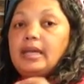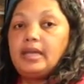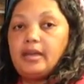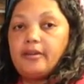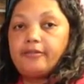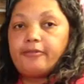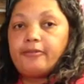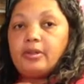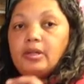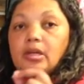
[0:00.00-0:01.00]
if
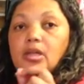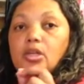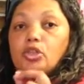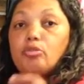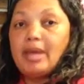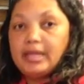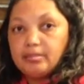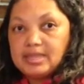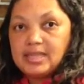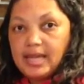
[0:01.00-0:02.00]
you make a
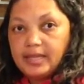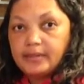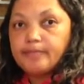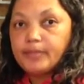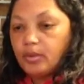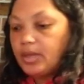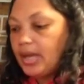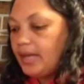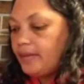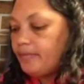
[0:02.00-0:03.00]
mistake,
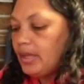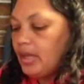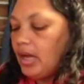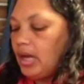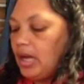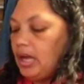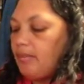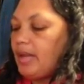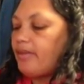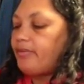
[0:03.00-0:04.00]
okay?
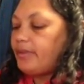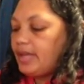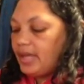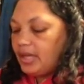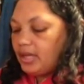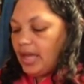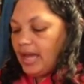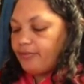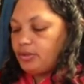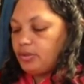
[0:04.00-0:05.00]
And then
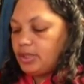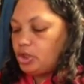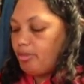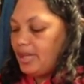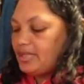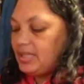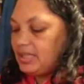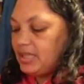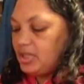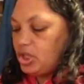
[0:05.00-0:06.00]
after you get your basting
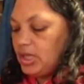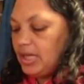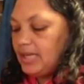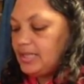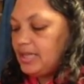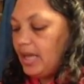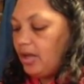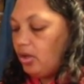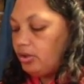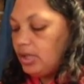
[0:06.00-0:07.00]
stitch in and it's
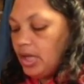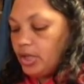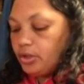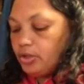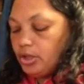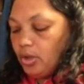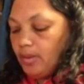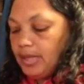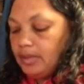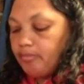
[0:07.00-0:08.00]
held, you can
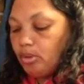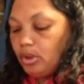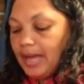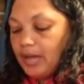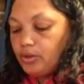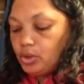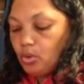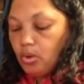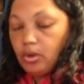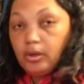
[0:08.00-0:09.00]
go in, pull out
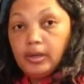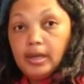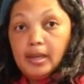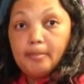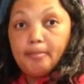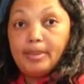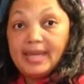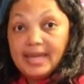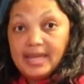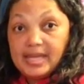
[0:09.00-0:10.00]
your
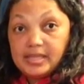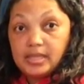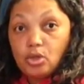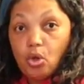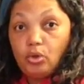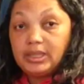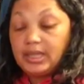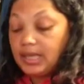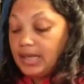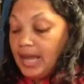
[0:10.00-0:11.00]
pins that's
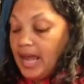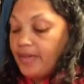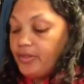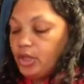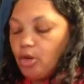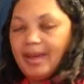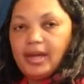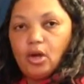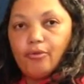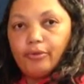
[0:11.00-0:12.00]
holding it, and then go
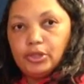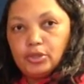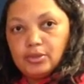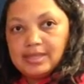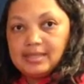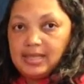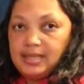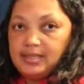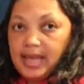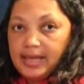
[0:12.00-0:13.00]
back over it and use a
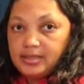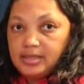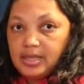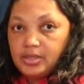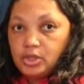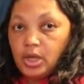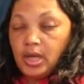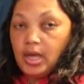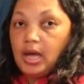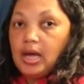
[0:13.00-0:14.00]
zigzag stitch.
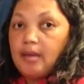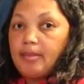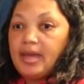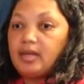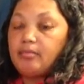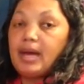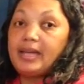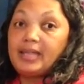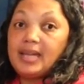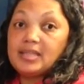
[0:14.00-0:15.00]
And in
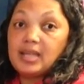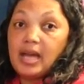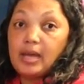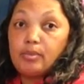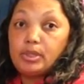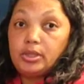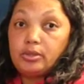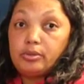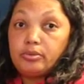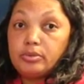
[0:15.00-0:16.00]
my case, I would
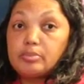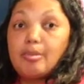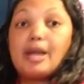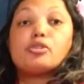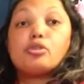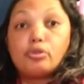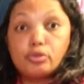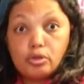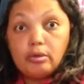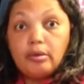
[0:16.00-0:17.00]
use my
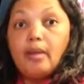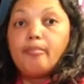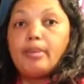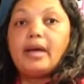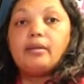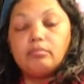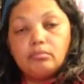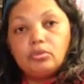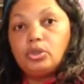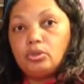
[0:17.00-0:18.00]
serger, but
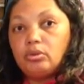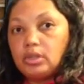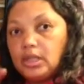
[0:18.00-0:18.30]
you